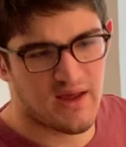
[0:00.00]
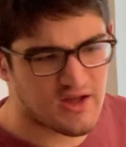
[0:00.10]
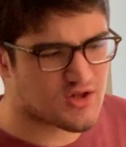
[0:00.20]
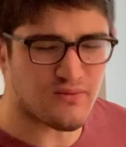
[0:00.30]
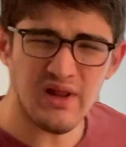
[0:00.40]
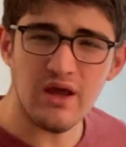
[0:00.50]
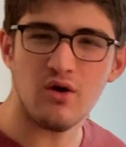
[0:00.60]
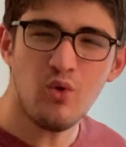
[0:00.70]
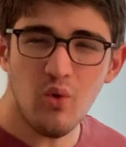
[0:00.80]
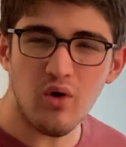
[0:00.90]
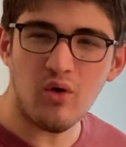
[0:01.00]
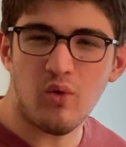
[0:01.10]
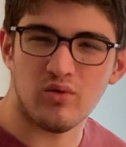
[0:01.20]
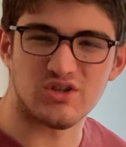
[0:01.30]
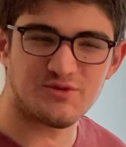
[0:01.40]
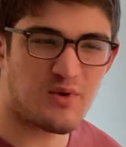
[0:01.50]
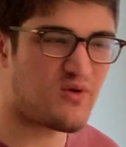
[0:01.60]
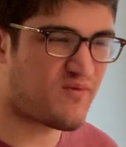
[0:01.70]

It's a really cool chord. It's both